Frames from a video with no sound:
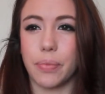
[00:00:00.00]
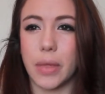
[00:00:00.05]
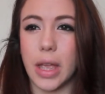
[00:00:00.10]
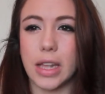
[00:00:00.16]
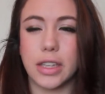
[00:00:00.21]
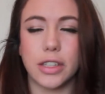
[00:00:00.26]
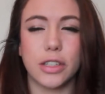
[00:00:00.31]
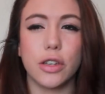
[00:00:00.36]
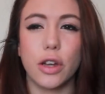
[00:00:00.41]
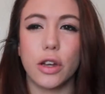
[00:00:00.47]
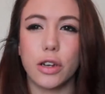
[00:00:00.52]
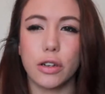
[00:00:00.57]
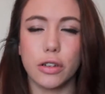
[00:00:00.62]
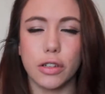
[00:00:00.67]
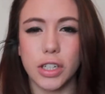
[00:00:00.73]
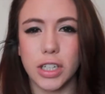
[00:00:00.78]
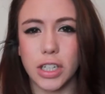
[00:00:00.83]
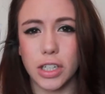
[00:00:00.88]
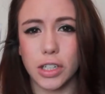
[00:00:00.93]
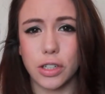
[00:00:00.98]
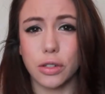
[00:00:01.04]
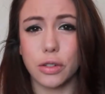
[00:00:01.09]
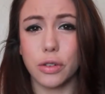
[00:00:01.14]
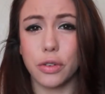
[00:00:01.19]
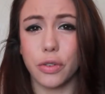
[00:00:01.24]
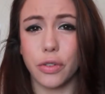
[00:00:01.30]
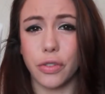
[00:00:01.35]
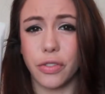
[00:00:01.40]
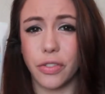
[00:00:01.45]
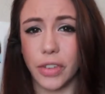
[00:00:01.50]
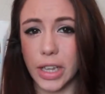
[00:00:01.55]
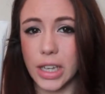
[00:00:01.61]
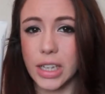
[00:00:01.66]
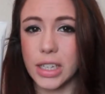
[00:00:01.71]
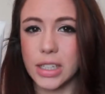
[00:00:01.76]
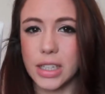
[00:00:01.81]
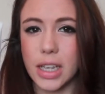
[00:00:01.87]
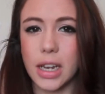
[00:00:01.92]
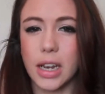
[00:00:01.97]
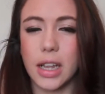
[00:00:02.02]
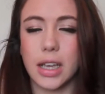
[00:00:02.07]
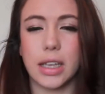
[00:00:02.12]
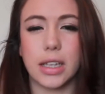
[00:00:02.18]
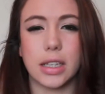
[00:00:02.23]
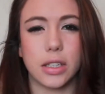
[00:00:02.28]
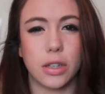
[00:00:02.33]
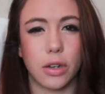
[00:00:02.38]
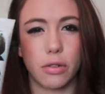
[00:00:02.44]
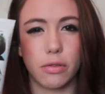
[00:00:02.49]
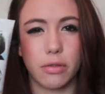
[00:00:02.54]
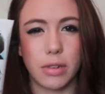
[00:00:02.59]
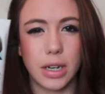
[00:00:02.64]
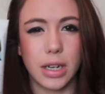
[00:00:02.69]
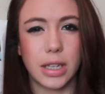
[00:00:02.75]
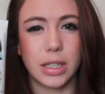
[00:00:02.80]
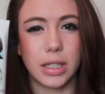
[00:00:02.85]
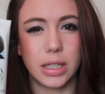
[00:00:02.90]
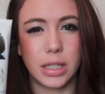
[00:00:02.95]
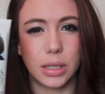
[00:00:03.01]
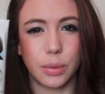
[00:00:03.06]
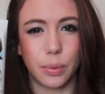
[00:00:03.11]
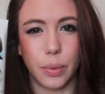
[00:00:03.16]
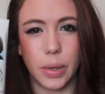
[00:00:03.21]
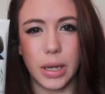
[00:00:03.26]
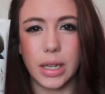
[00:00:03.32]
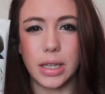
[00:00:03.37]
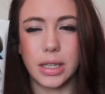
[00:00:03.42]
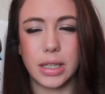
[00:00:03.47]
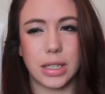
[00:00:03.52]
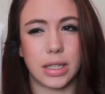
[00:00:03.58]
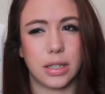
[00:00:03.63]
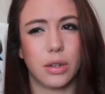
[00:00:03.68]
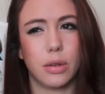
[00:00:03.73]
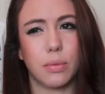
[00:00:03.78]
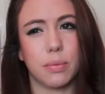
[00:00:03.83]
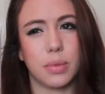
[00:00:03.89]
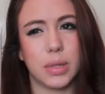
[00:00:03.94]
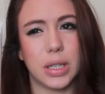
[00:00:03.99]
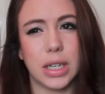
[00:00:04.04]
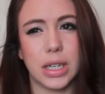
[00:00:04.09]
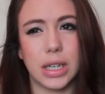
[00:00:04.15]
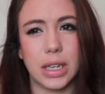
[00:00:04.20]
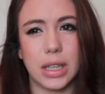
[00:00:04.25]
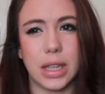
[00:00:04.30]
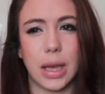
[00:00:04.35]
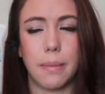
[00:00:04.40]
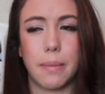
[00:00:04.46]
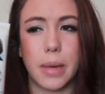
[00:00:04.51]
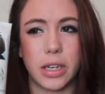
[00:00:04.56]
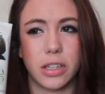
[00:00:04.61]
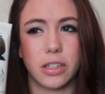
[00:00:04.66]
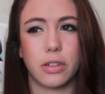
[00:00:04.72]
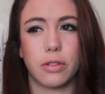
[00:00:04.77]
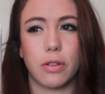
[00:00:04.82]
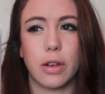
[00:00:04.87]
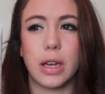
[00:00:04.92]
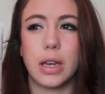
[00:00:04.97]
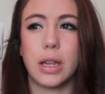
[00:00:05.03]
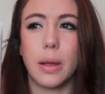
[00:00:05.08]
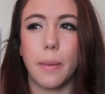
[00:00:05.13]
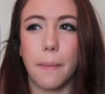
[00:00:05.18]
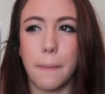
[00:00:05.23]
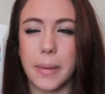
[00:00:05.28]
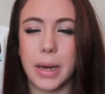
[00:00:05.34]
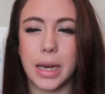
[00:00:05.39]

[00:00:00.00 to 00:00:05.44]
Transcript: It's not a traditional fig scent, like it's not really sweet, it's not particularly that Mediterranean,